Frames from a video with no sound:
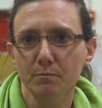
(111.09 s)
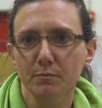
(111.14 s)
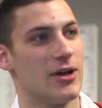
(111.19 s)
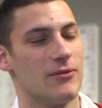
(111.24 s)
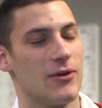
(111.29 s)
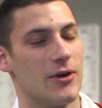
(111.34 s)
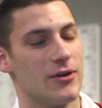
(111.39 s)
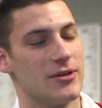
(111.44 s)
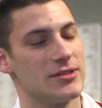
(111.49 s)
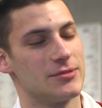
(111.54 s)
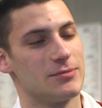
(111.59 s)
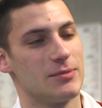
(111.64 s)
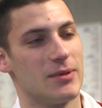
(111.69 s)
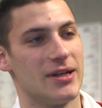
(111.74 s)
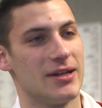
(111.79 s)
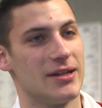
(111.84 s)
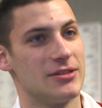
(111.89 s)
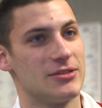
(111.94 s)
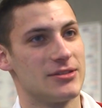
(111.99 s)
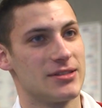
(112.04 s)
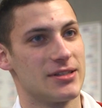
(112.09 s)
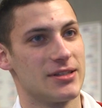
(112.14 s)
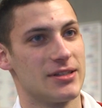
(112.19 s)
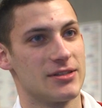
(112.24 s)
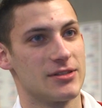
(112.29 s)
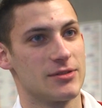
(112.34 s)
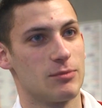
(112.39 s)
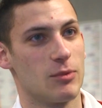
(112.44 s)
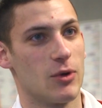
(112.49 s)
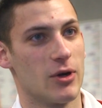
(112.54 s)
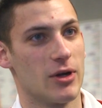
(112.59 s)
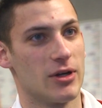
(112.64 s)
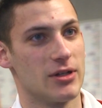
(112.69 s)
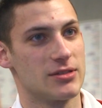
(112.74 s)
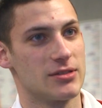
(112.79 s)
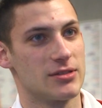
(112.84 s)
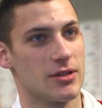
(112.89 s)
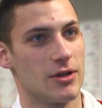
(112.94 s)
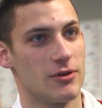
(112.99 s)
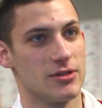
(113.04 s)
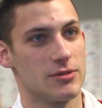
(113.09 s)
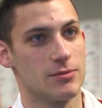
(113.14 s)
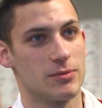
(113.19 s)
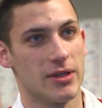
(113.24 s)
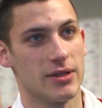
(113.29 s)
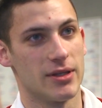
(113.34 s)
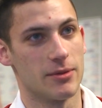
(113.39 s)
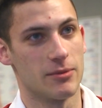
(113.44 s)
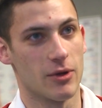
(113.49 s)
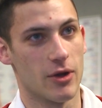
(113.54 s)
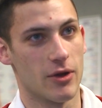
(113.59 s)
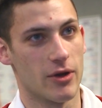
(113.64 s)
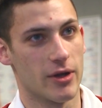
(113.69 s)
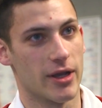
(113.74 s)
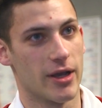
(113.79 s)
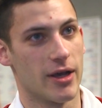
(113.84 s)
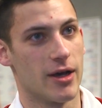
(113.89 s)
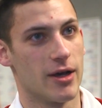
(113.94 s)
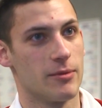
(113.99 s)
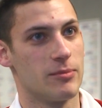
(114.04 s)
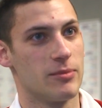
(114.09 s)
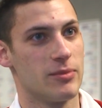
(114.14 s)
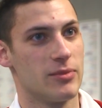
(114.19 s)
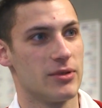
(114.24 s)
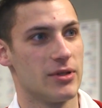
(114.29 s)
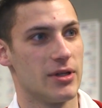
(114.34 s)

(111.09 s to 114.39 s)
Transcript: I've always been interested in sports, always played them growing up,